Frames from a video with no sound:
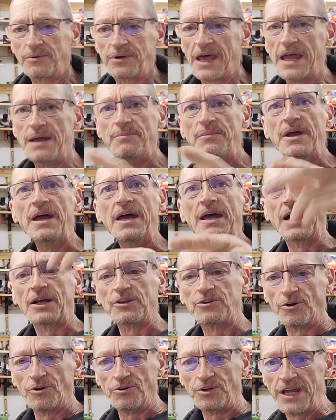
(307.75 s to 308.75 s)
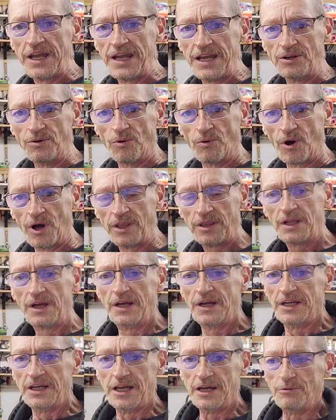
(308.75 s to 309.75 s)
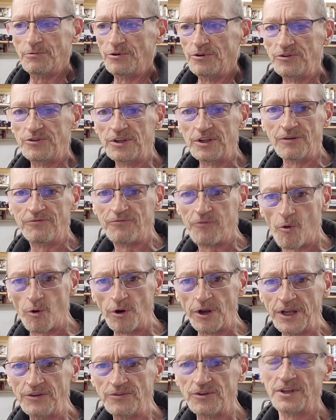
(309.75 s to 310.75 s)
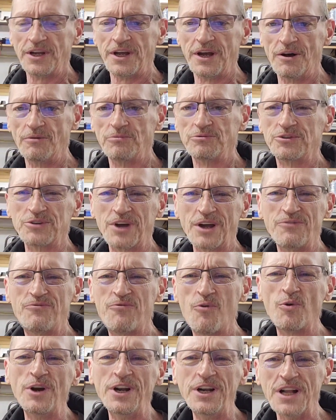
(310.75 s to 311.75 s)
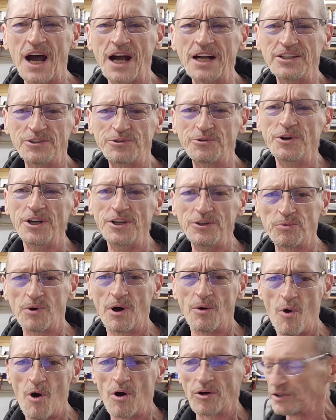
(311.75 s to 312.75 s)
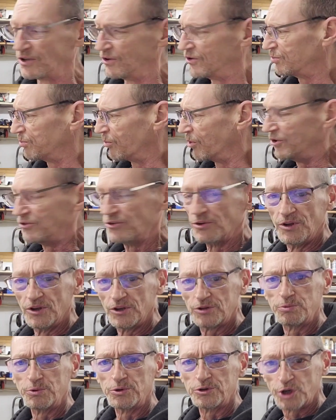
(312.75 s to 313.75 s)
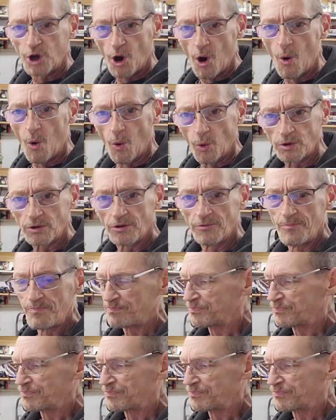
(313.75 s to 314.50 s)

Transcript: Came in, I turned the heat on. It was in the 40s in here. It was like 49 degrees when I walked in this morning. So this was cold.